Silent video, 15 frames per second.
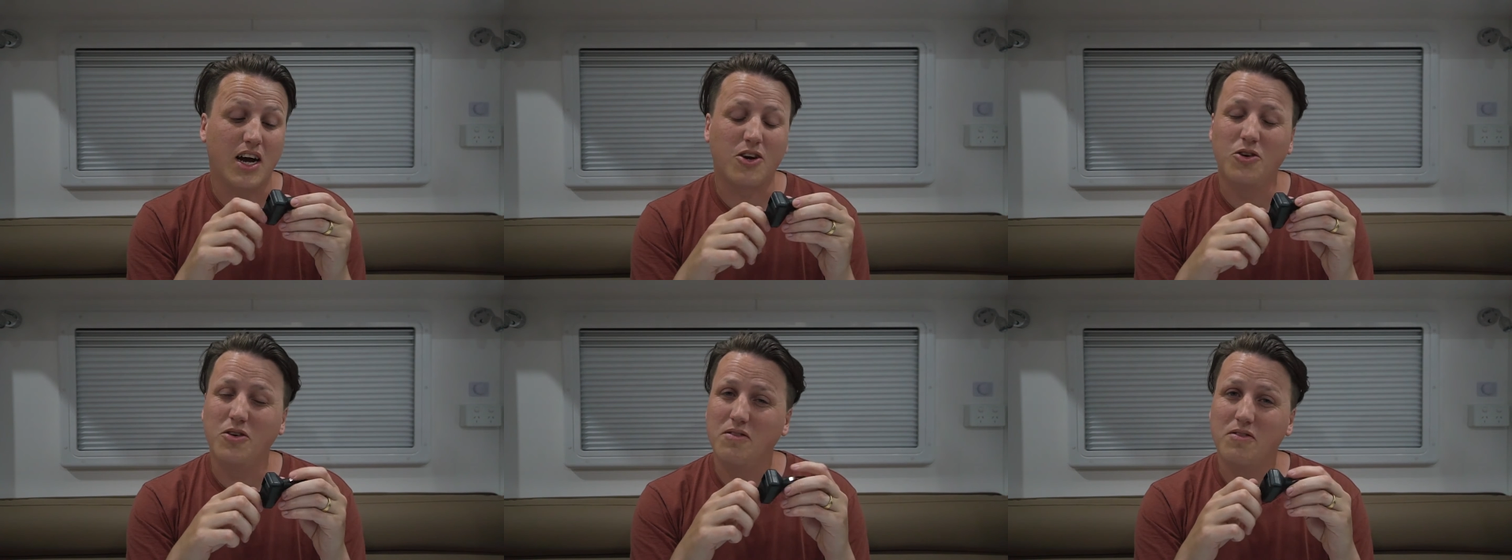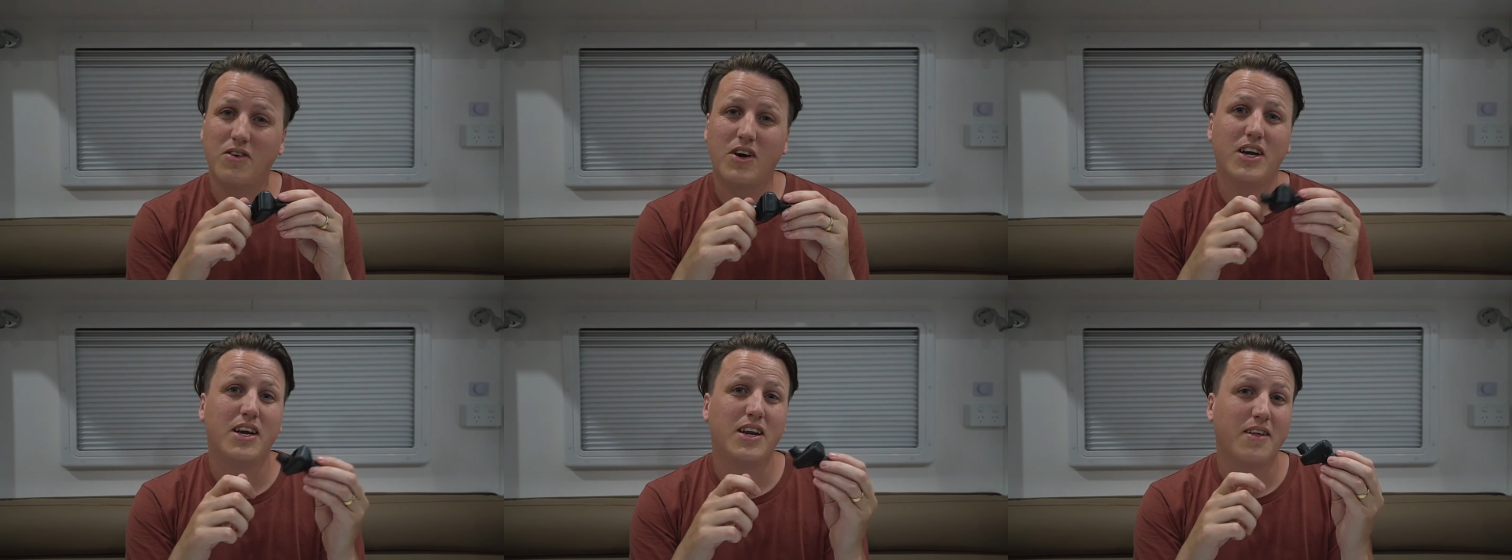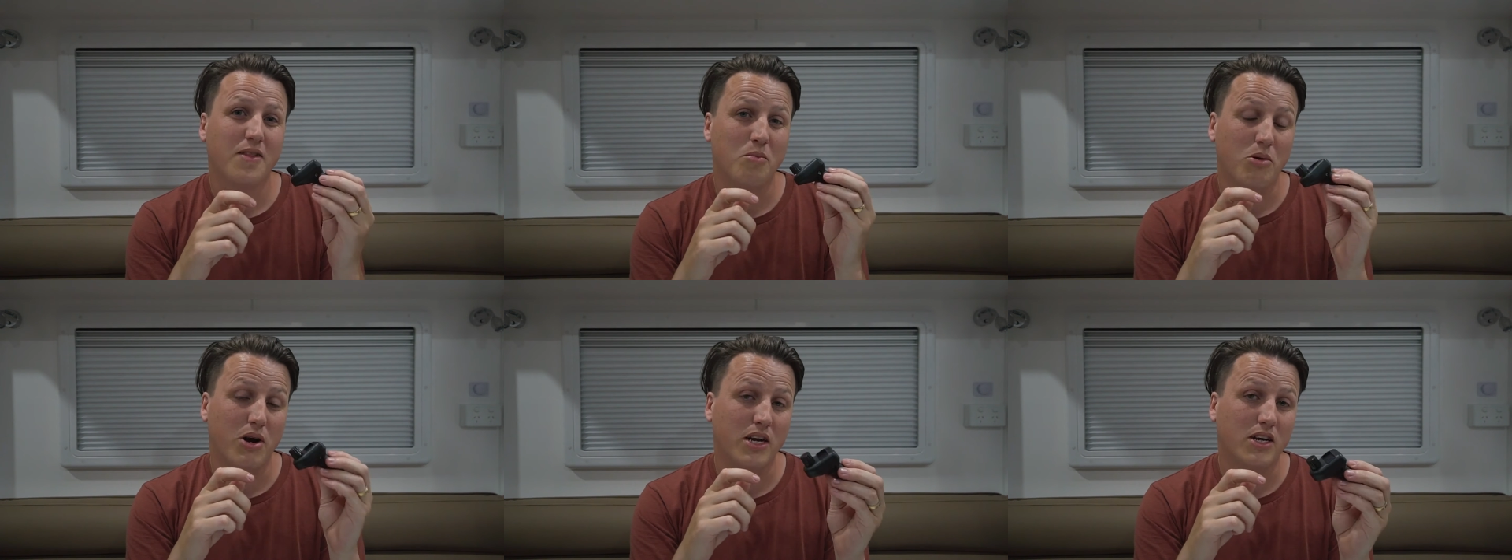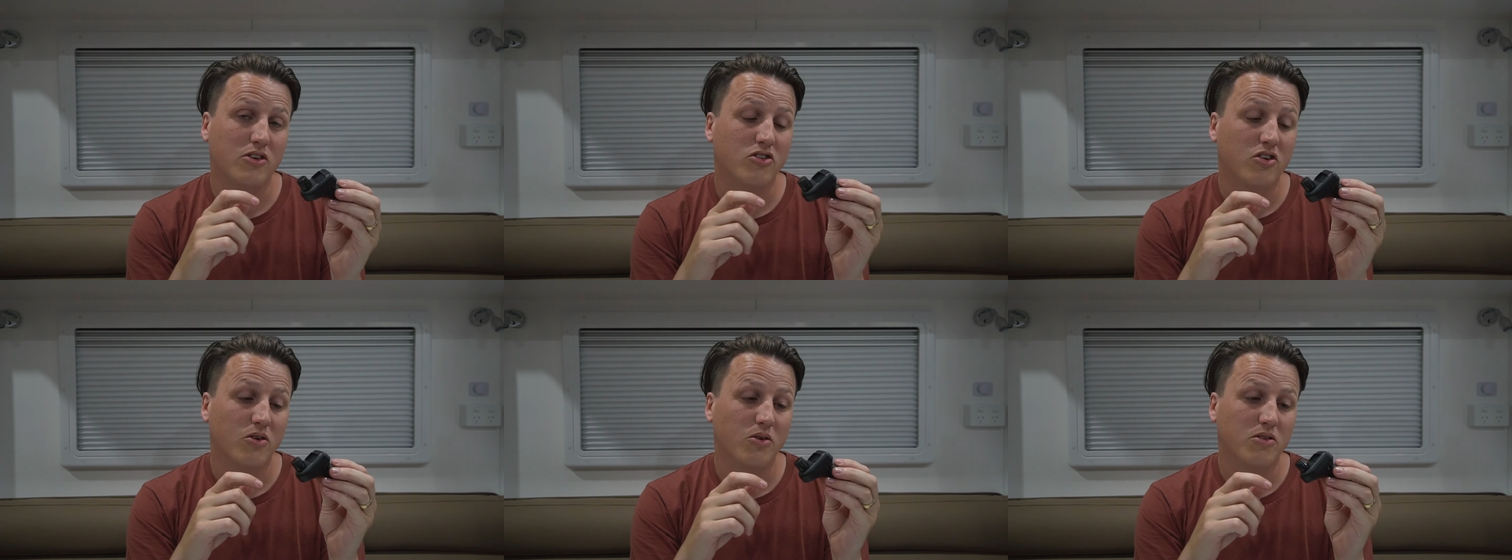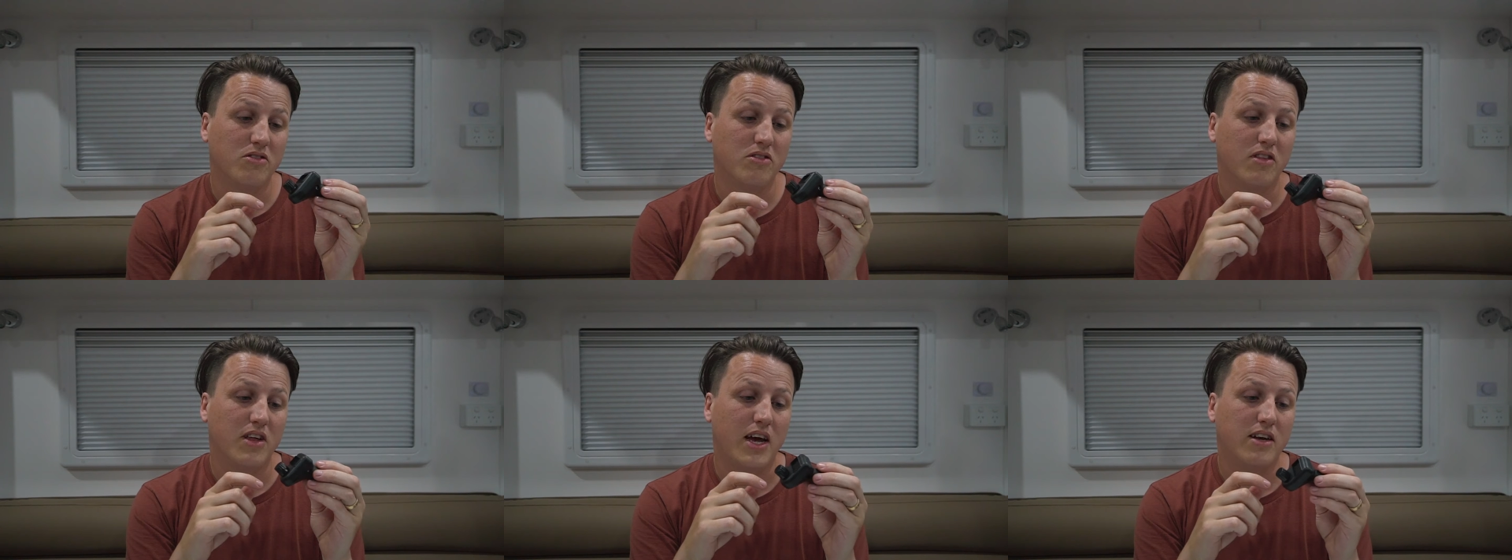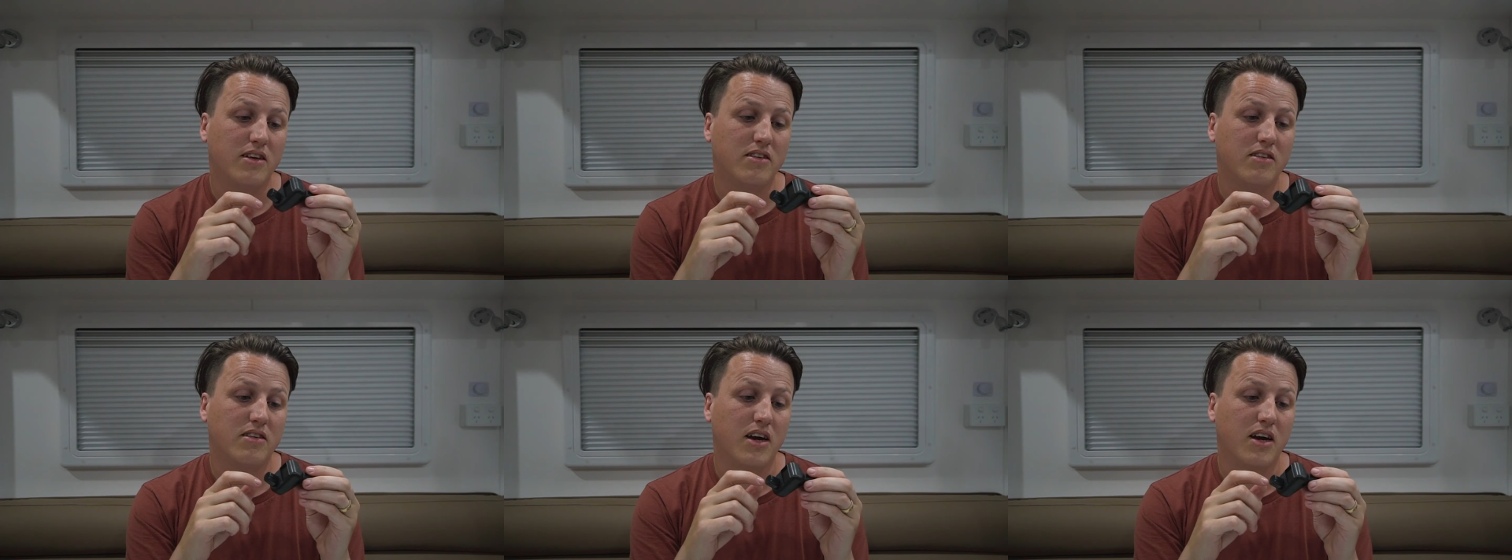I couldn't find any other brake controllers that